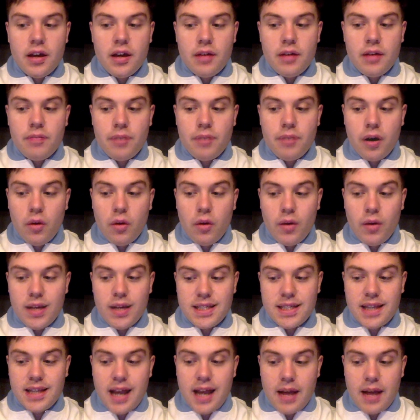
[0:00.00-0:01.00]
but
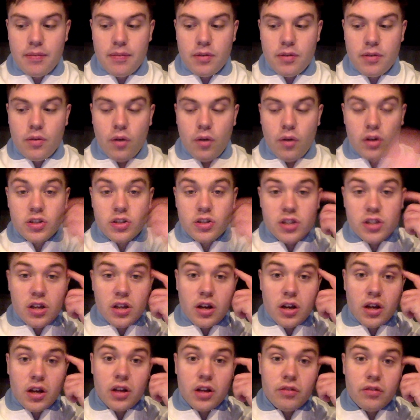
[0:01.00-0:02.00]
West Ham are ones that
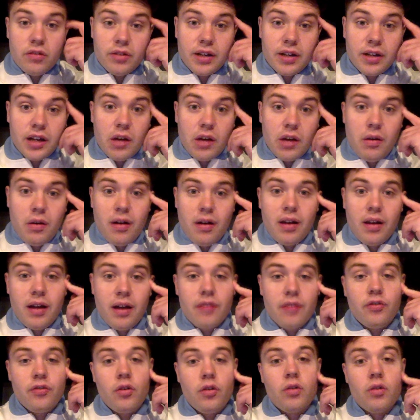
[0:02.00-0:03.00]
are going to really go all
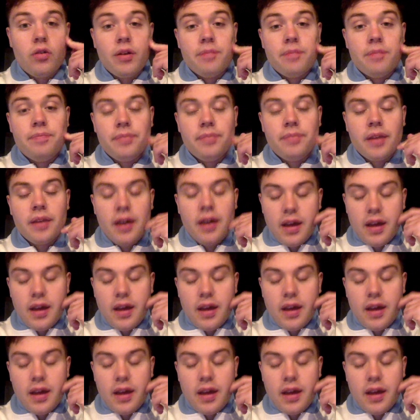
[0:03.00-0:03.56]
out for him.